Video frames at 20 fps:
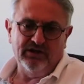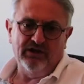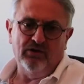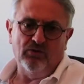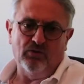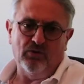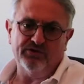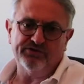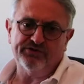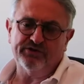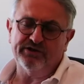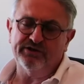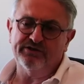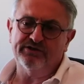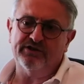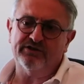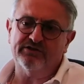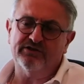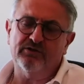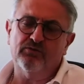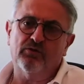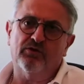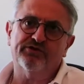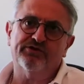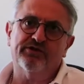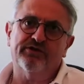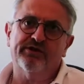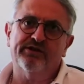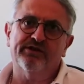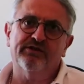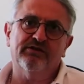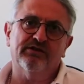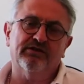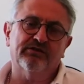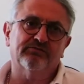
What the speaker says: Was I addicted? Was I